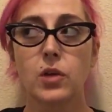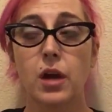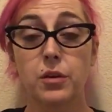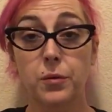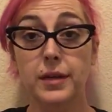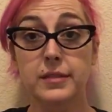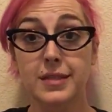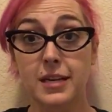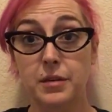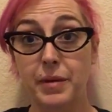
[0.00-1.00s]
I don't know why I
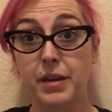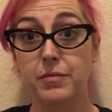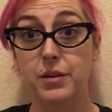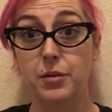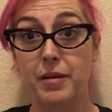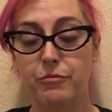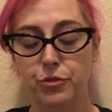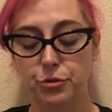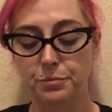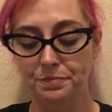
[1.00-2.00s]
decided to make a video about
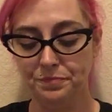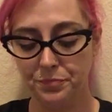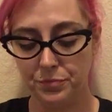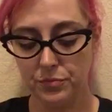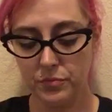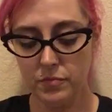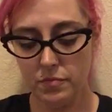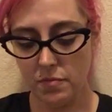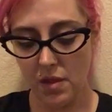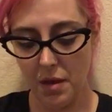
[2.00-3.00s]
food.
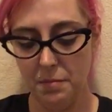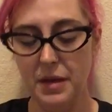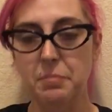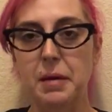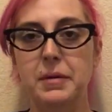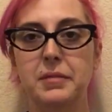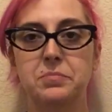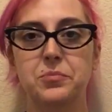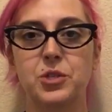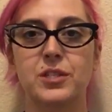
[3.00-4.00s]
But maybe
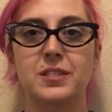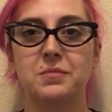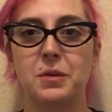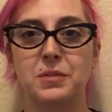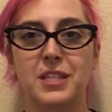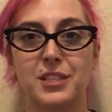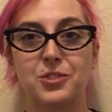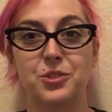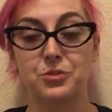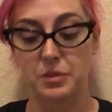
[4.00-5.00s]
just it was an
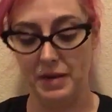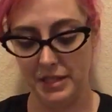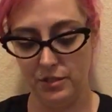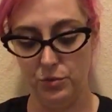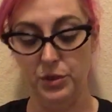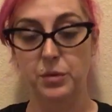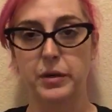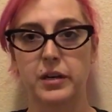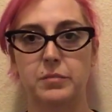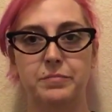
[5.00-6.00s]
excuse to buy these really
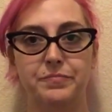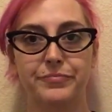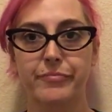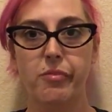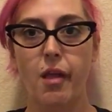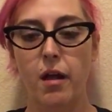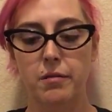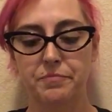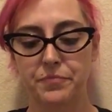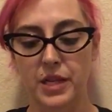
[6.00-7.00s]
weird
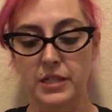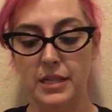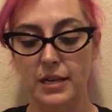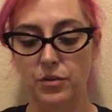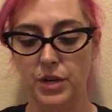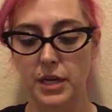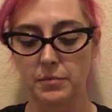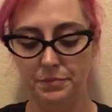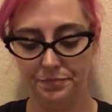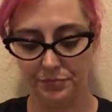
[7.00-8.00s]
things that I don't need.
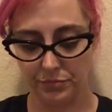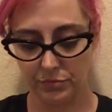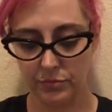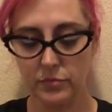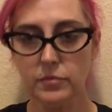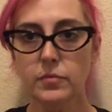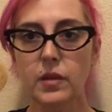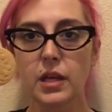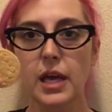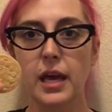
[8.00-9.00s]

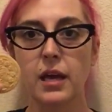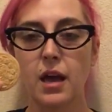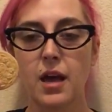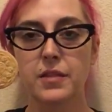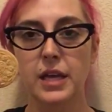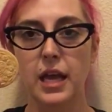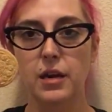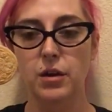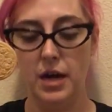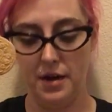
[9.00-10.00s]
Okay, the can
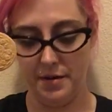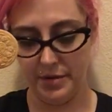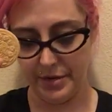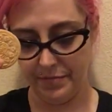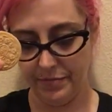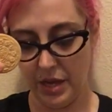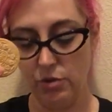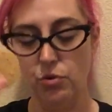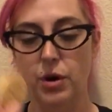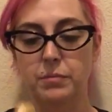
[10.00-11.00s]
uh, the kettle
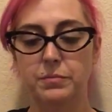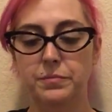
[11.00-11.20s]
corn.